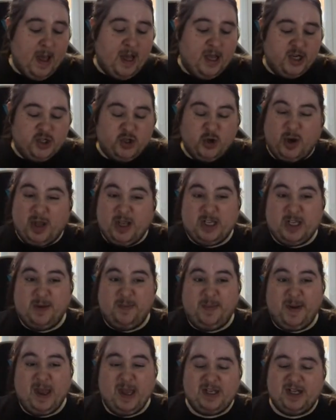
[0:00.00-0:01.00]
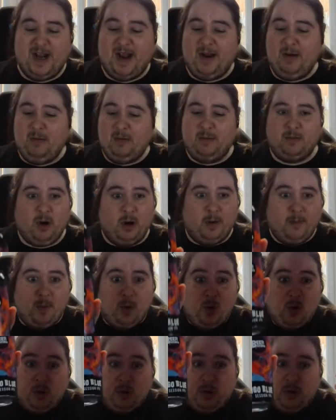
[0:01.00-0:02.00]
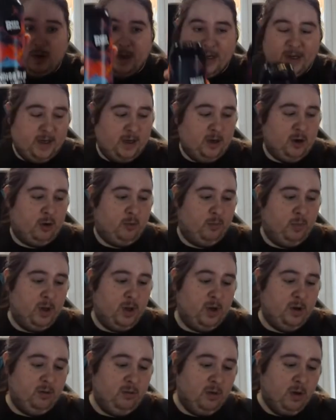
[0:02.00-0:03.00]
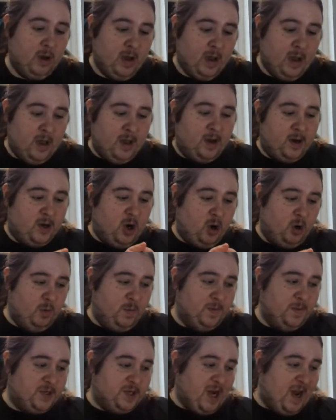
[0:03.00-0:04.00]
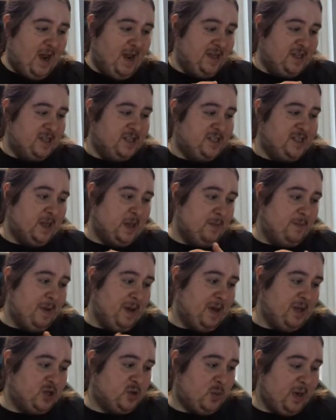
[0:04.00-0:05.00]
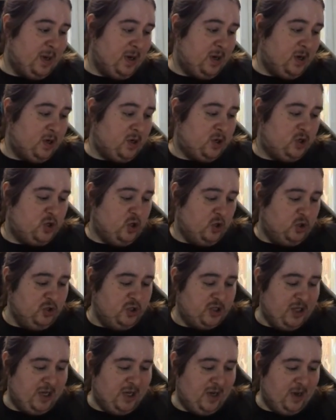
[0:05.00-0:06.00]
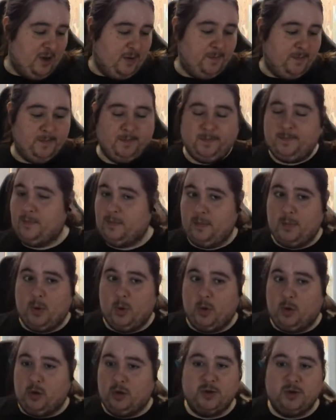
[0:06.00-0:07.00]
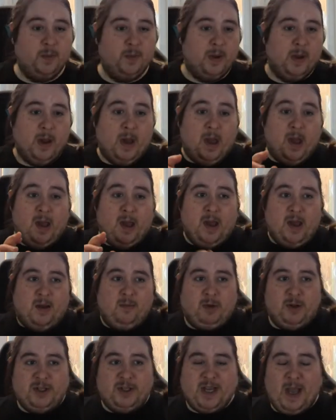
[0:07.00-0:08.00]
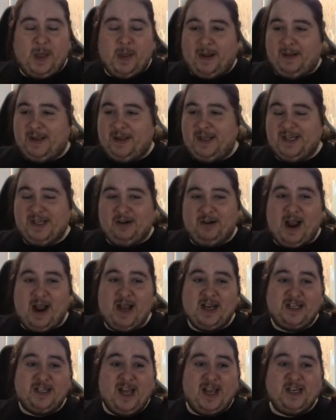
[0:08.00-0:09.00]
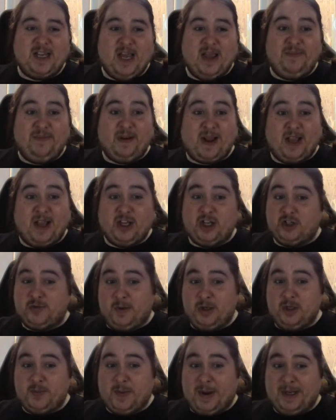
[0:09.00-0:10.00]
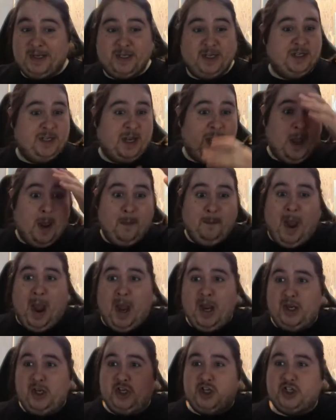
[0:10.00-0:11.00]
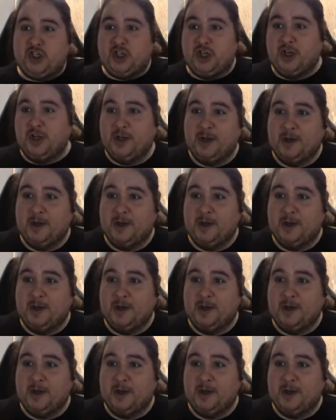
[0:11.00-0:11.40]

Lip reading: Stuck into the beers now. I've got them all. Indigo Blue, Golden Sky, Cellar Bittersweet, Gunslinger. Awesome. Once again, look after yourself, guys. Stay safe. I'll catch you tomorrow. Spice and Easy. Peace.